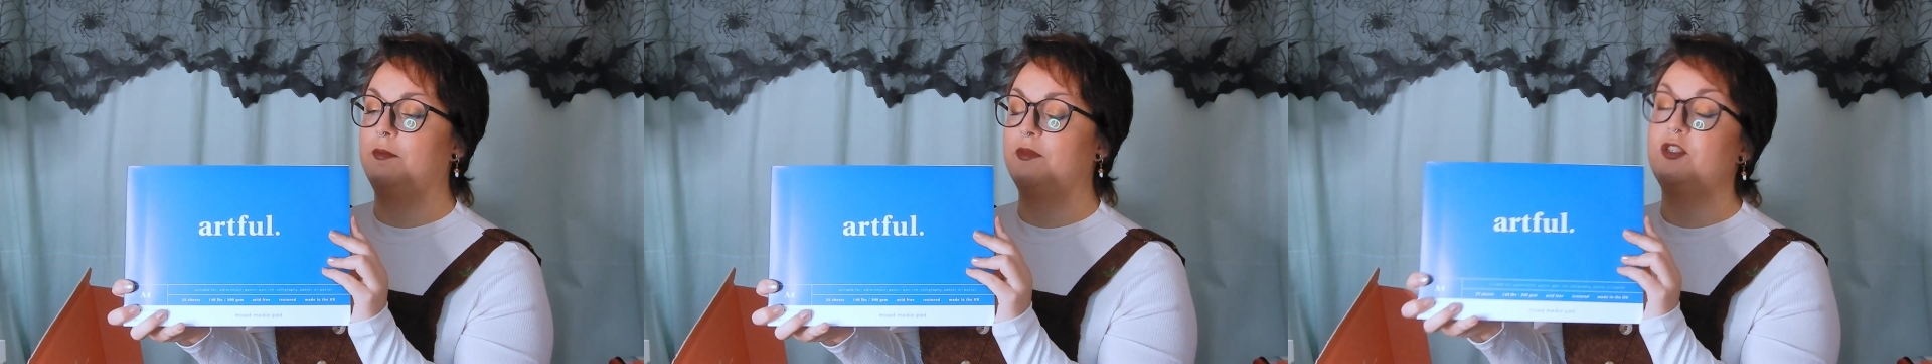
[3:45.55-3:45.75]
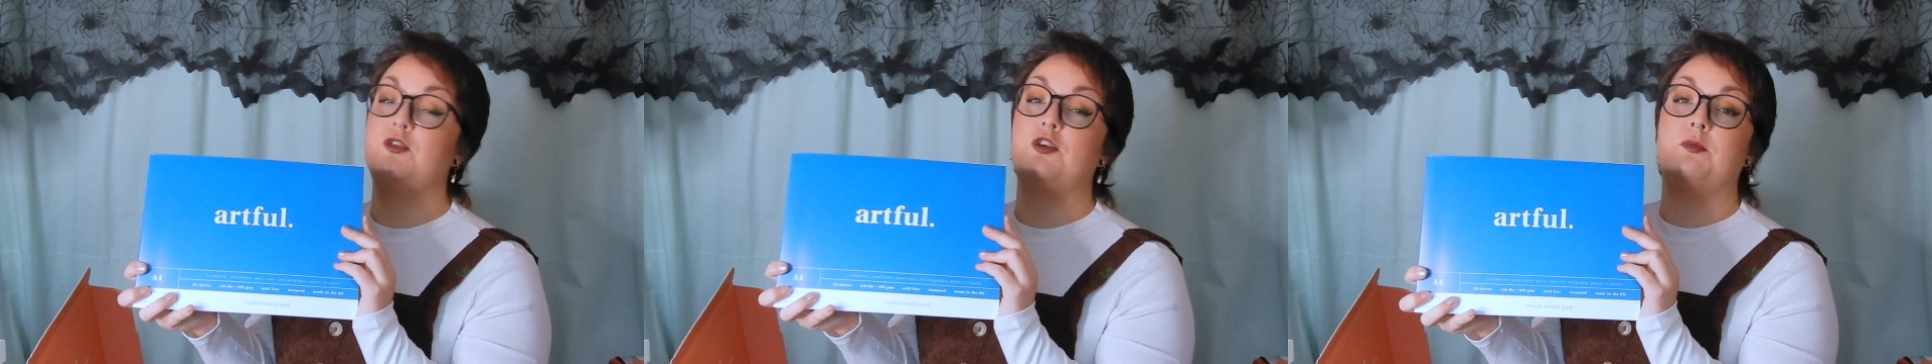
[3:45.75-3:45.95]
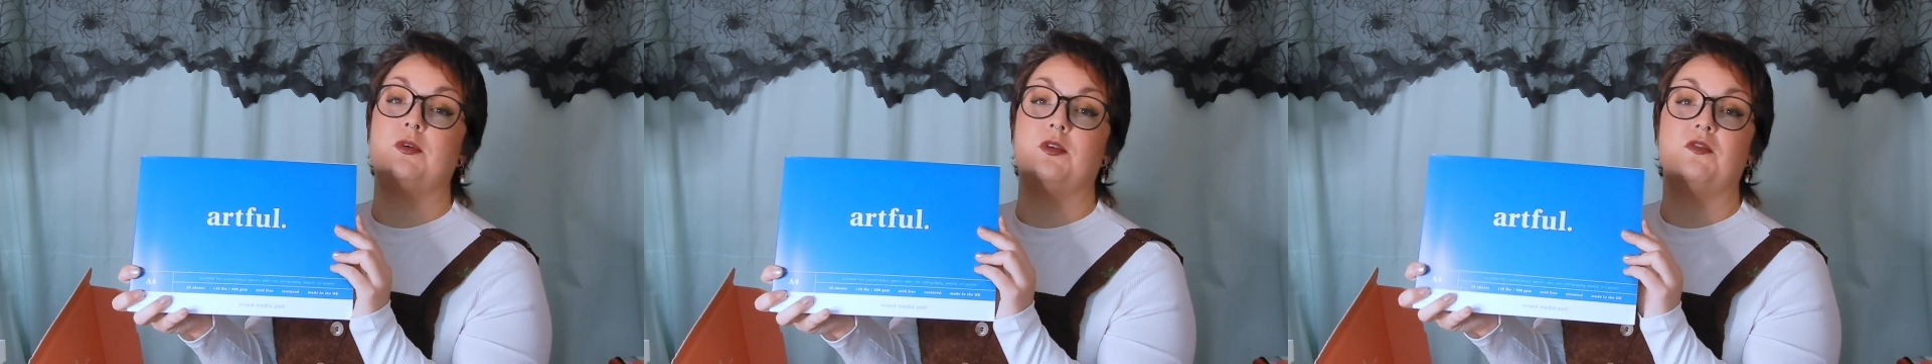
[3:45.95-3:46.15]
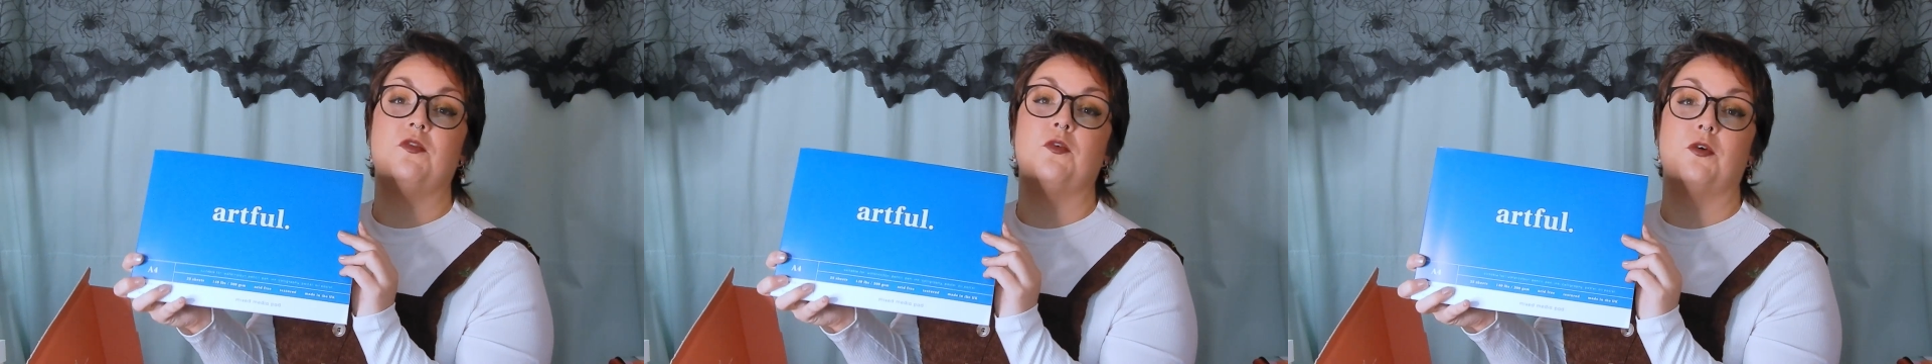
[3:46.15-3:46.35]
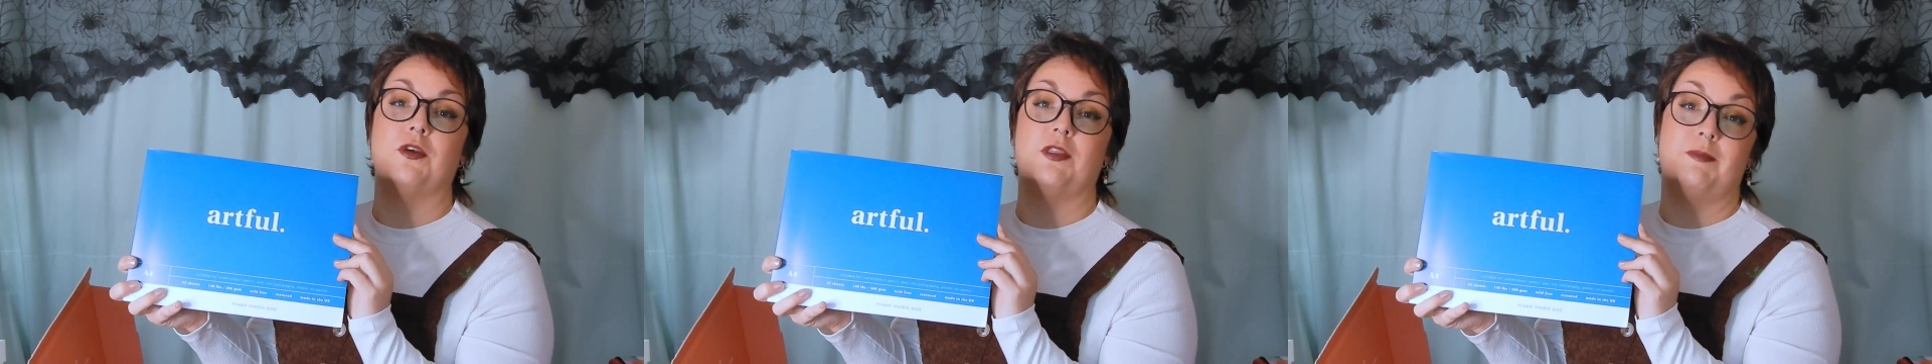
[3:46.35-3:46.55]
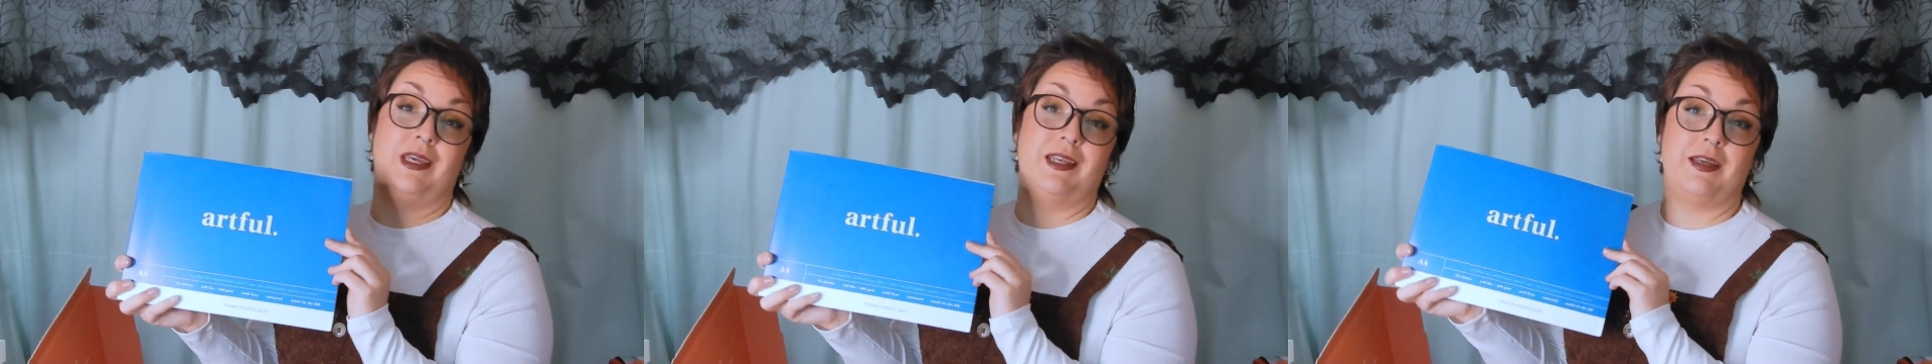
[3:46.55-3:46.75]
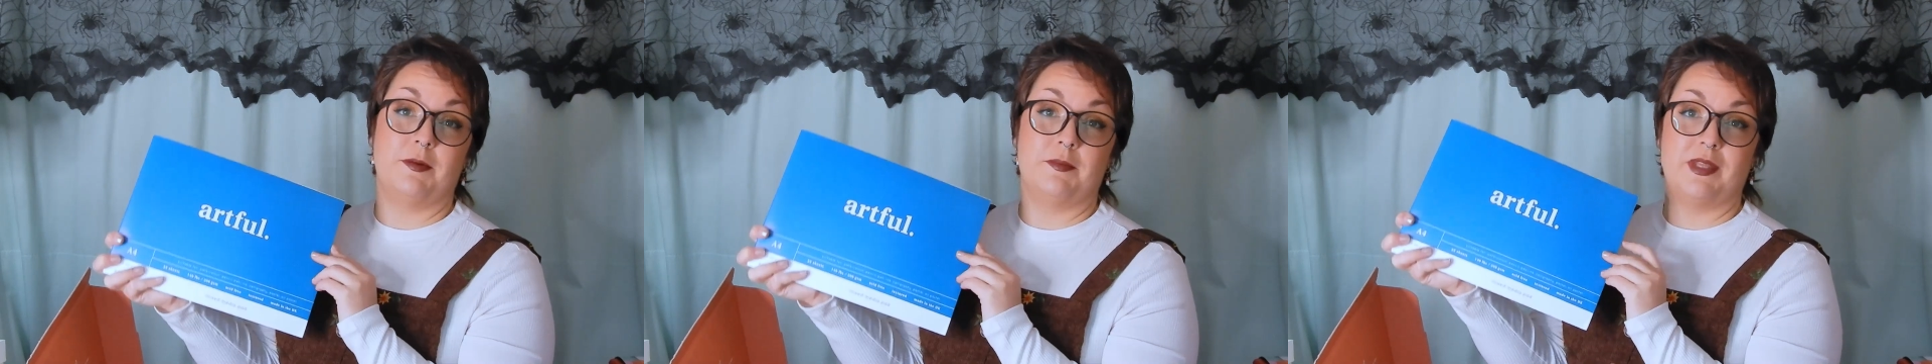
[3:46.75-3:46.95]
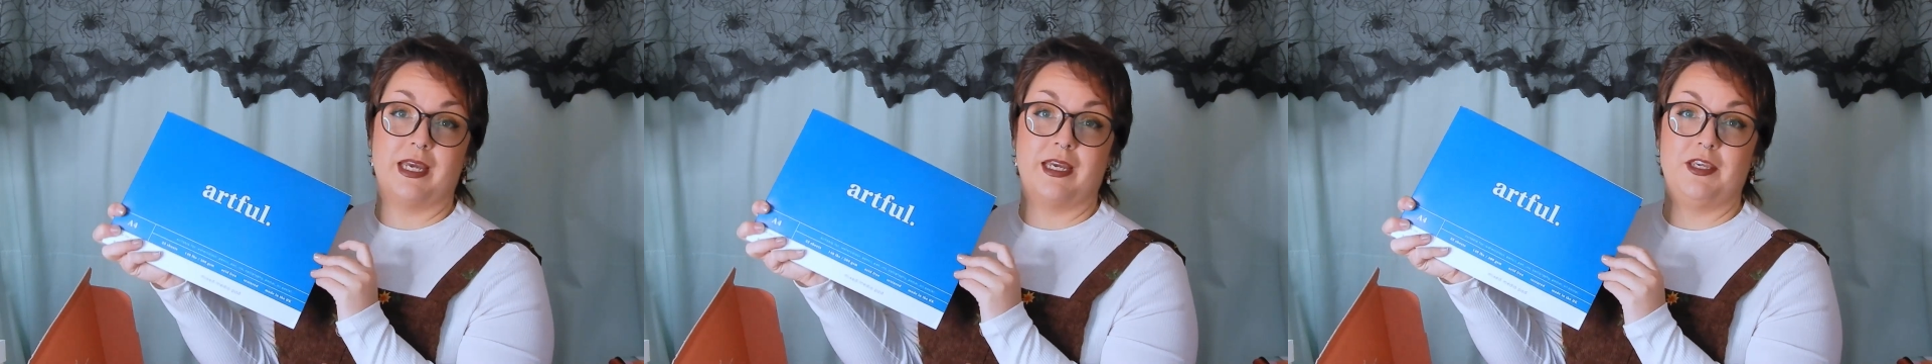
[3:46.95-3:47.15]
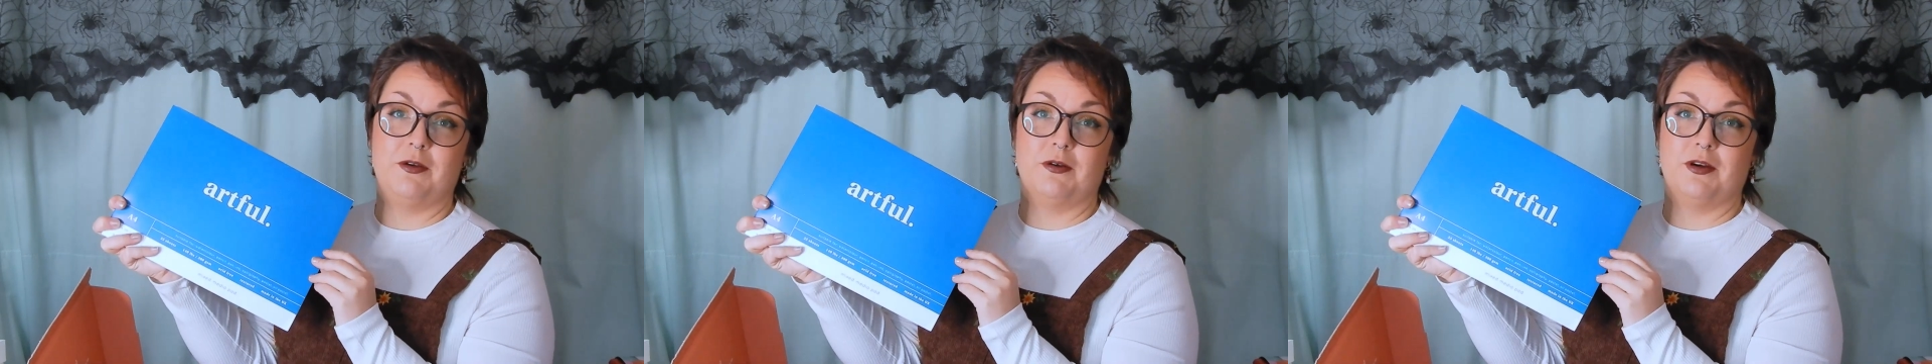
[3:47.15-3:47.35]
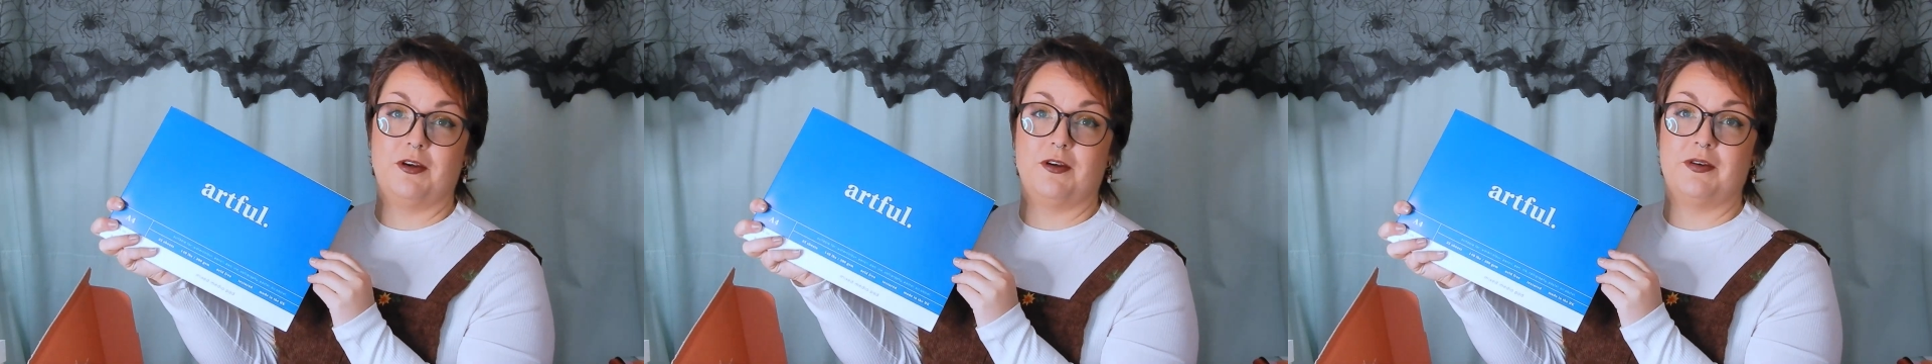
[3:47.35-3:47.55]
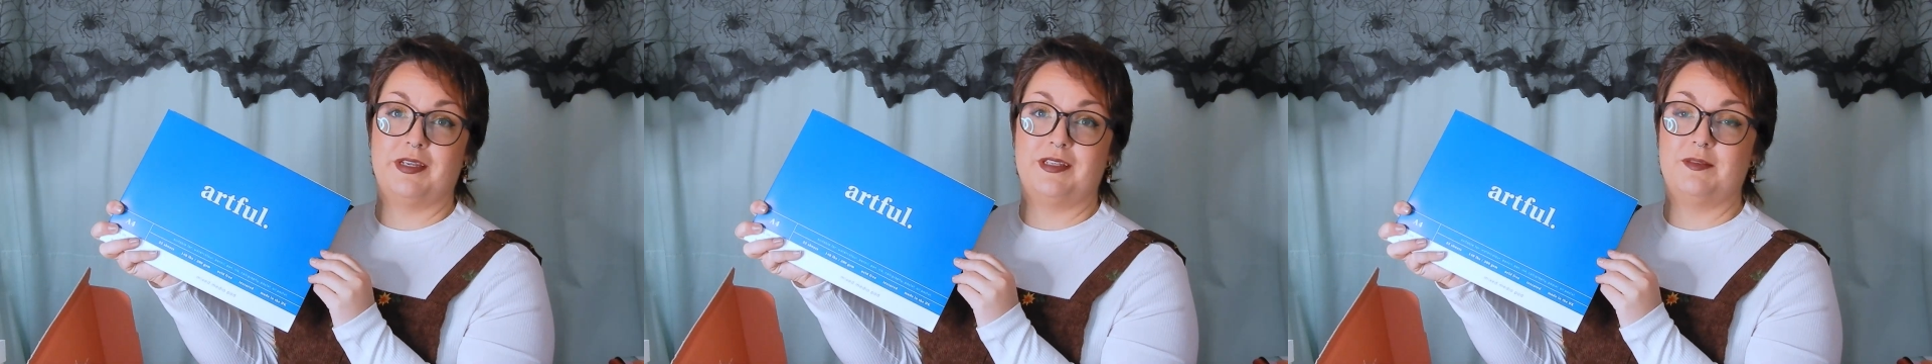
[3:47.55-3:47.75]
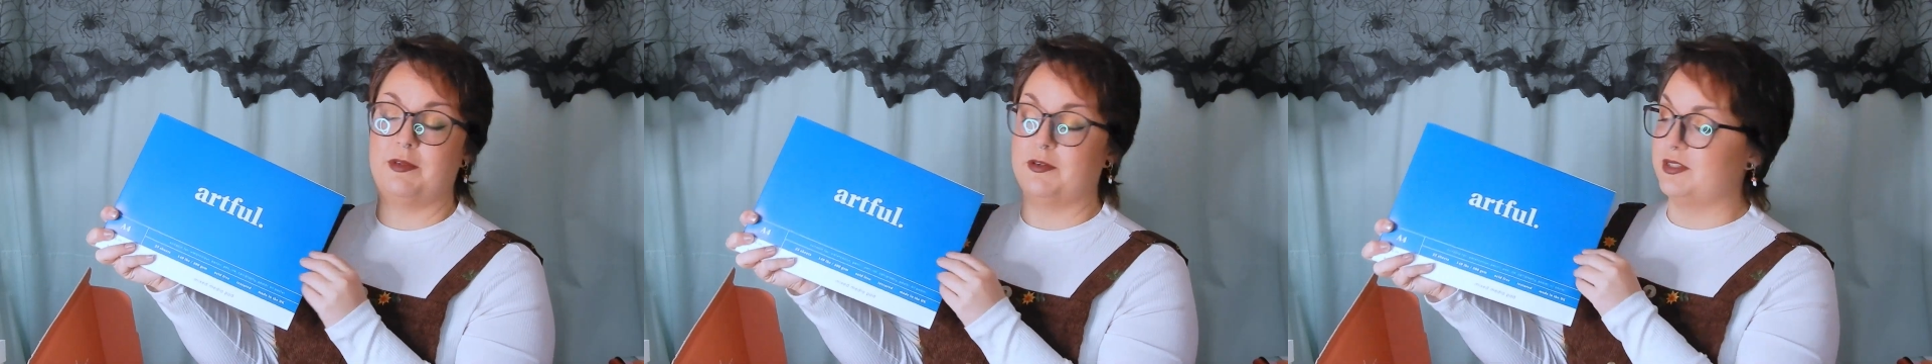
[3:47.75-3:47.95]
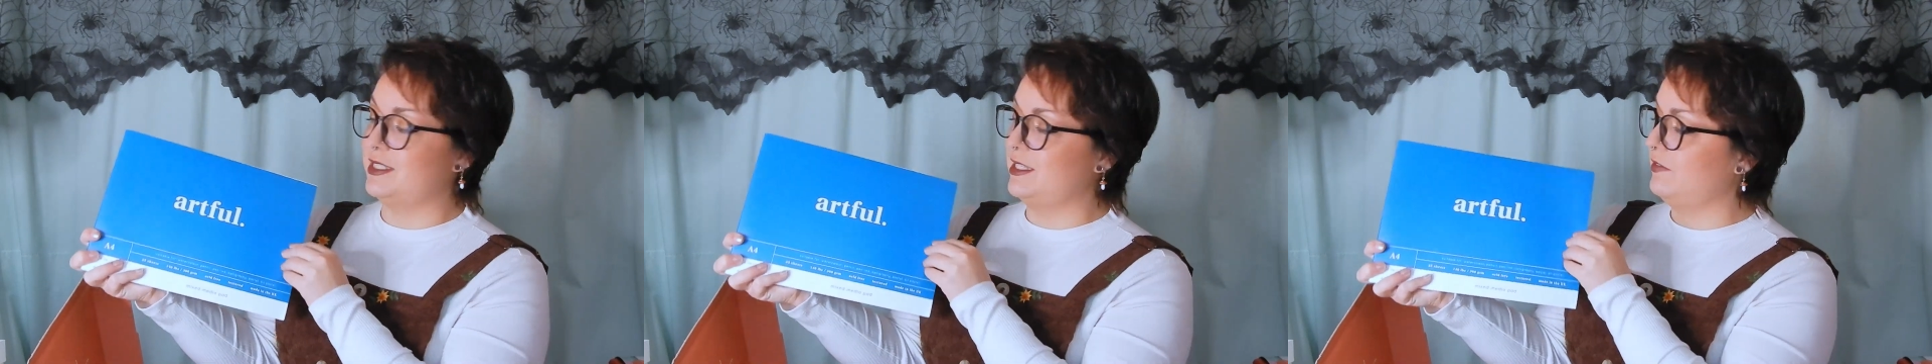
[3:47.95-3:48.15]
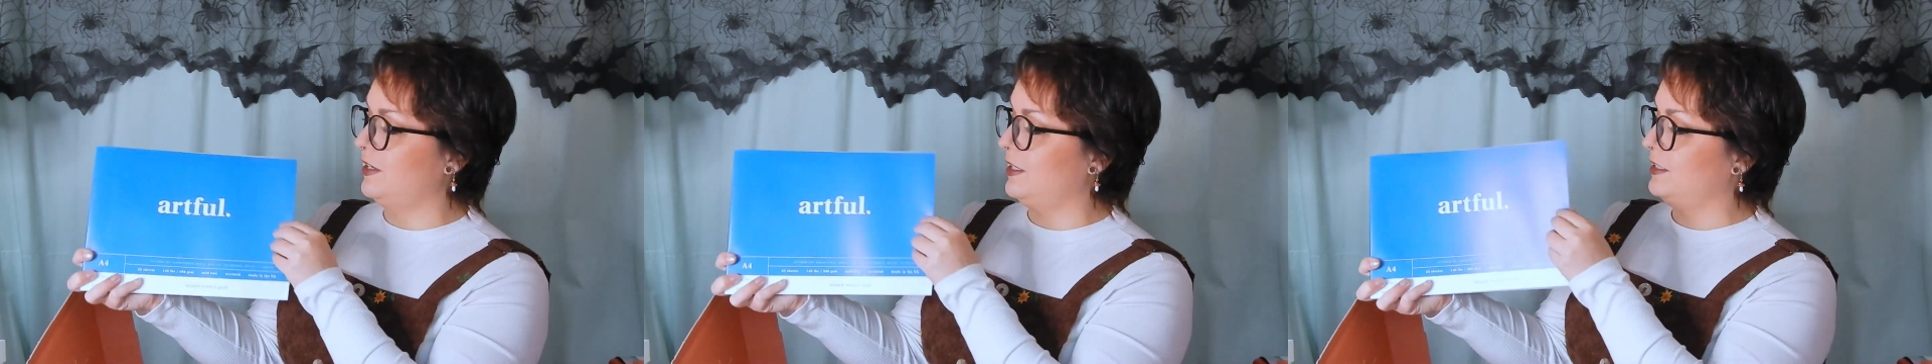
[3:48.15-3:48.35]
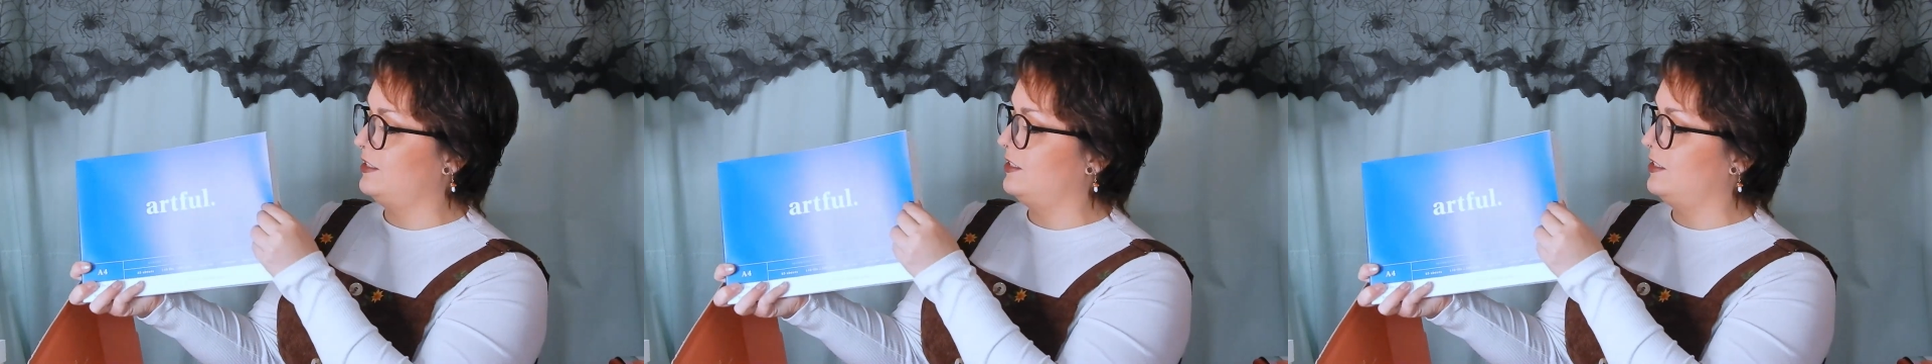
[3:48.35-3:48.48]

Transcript: suitable for the medium that you are going to be receiving.